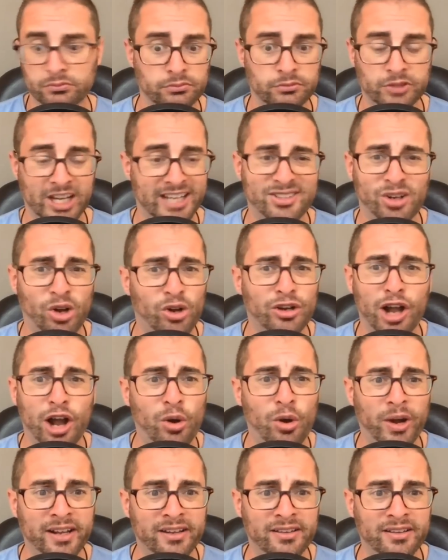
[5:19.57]
It's all
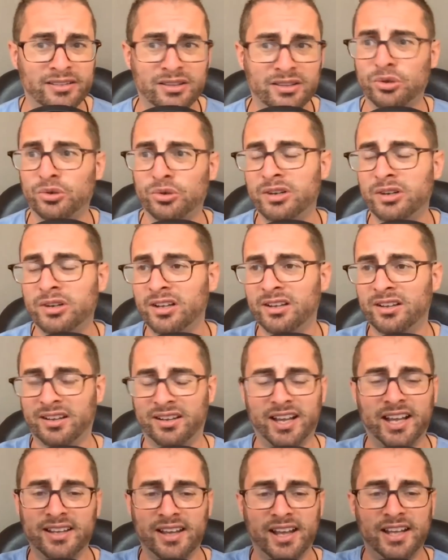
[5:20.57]
going to,
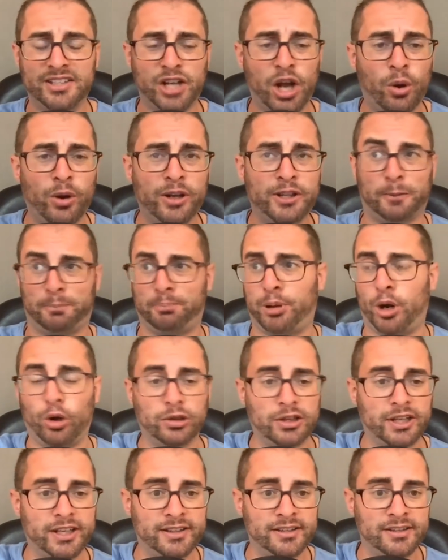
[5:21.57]
it's going to
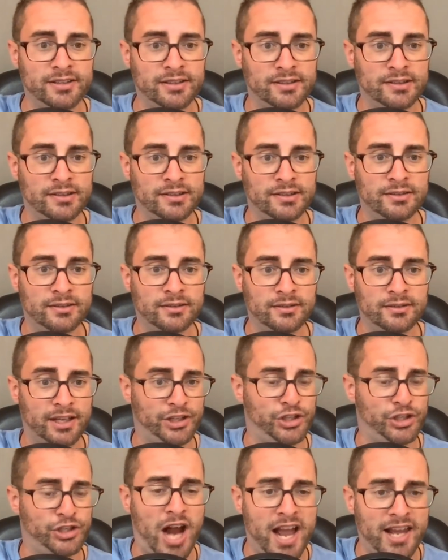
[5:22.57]
Poland and
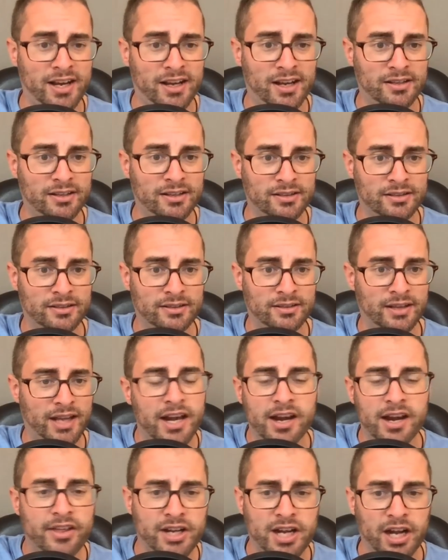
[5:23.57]
China and
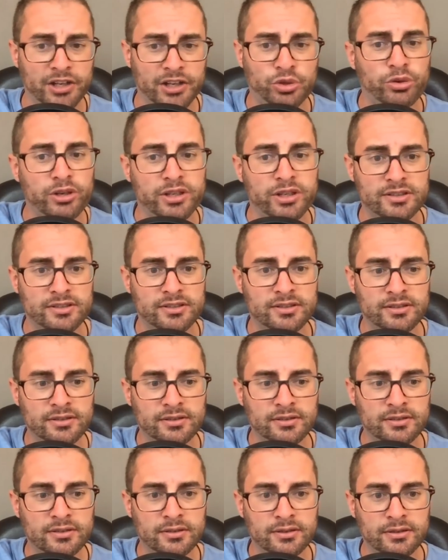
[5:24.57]
other countries
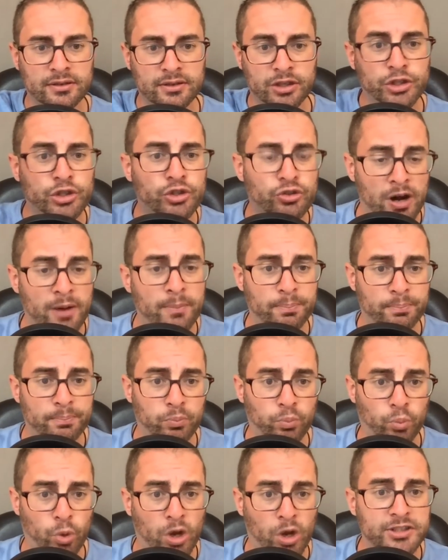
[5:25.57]
because Trump
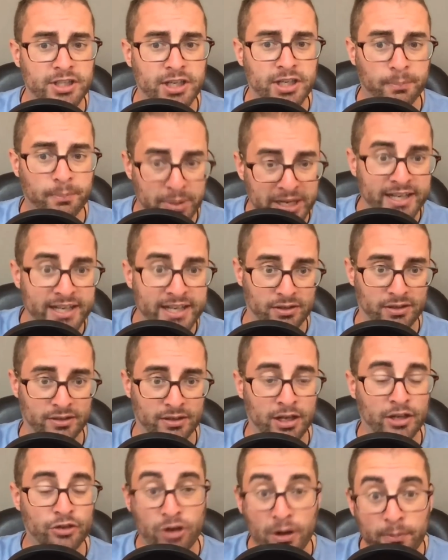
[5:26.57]
wants to compete.
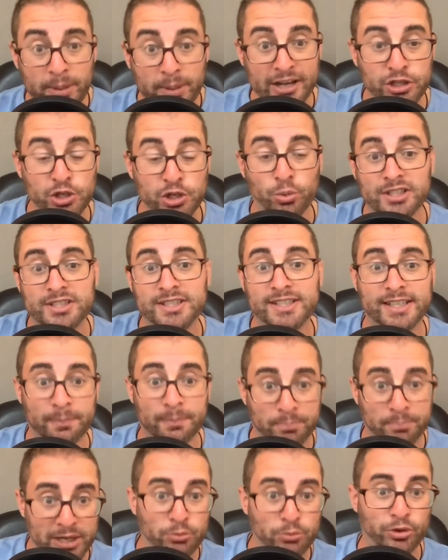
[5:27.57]
Trump actually wants to
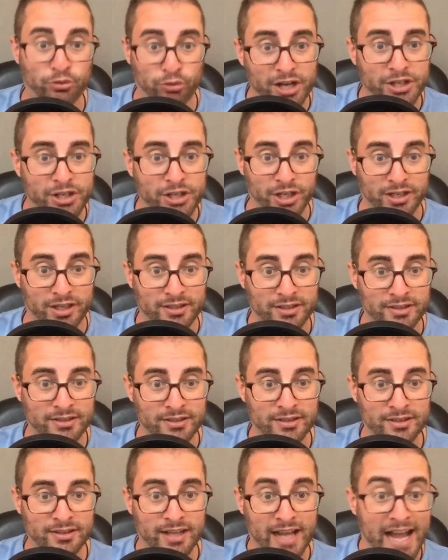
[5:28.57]
compete with Russia
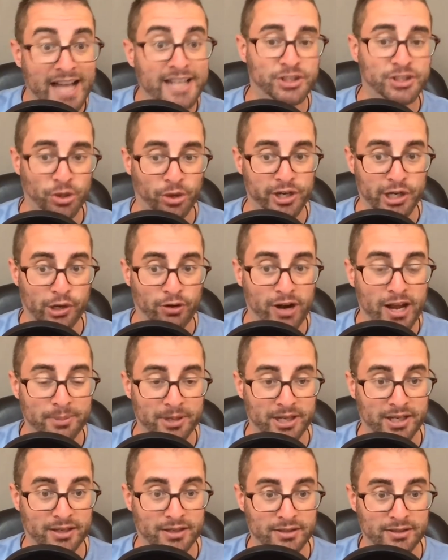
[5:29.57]
and Saudi
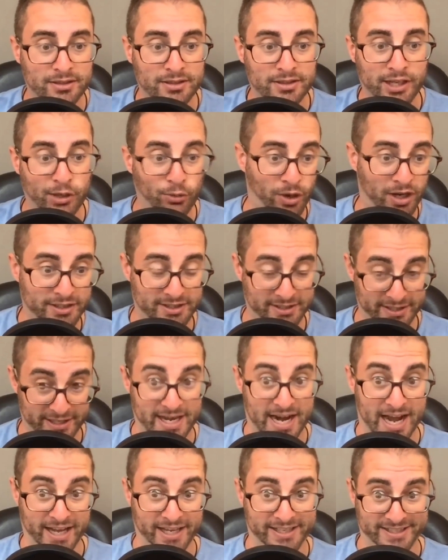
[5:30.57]
Arabia. He wants the
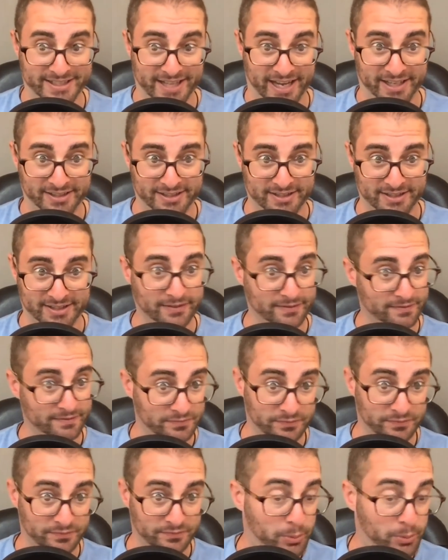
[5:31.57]
United States
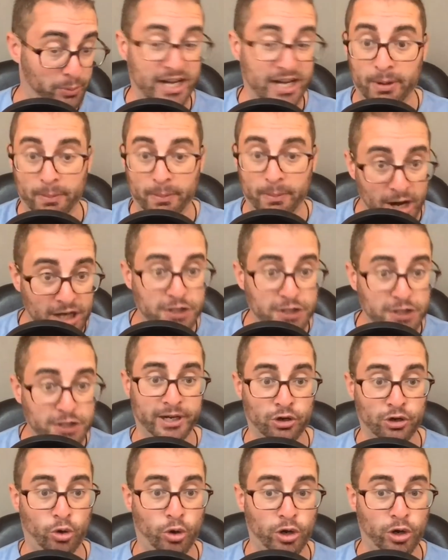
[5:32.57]
to become a much
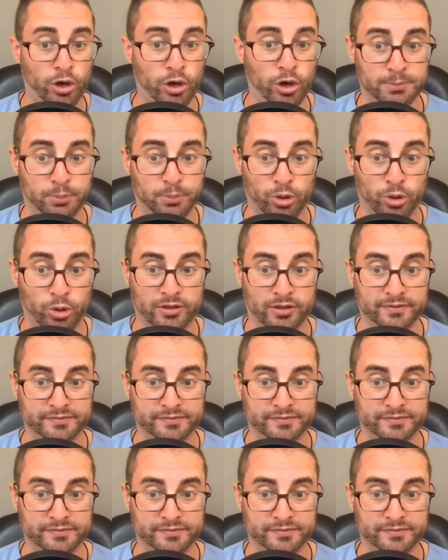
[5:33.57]
bigger oil exporter.